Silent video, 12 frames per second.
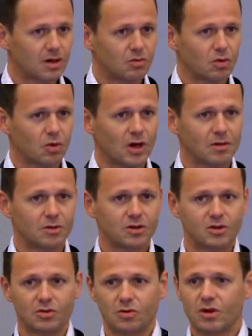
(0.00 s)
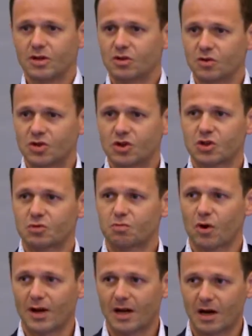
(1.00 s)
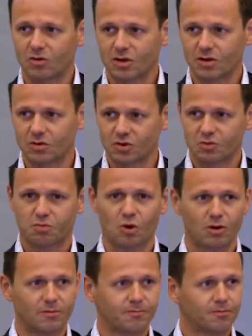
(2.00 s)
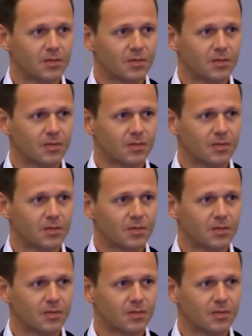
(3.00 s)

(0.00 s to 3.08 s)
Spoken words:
We were able to spread out and to sprawl.